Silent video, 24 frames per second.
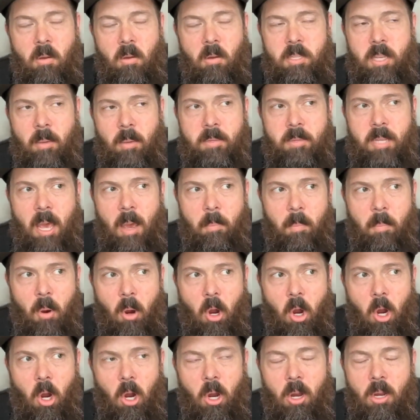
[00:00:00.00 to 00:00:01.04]

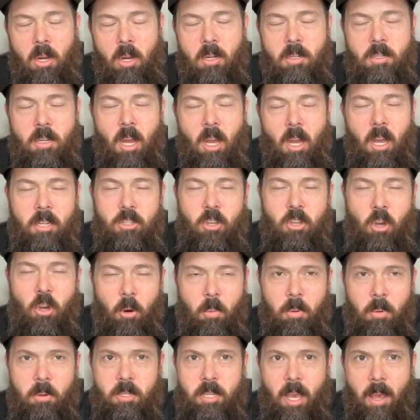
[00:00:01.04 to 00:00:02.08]
September,
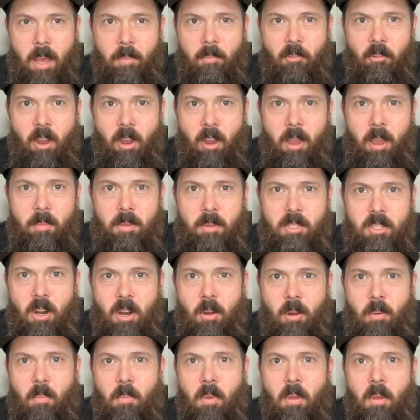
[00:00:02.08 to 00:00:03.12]
October timeframe, and
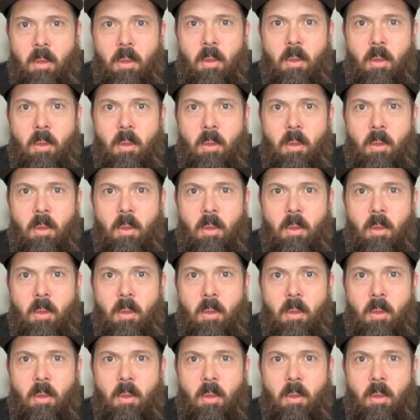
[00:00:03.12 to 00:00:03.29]
start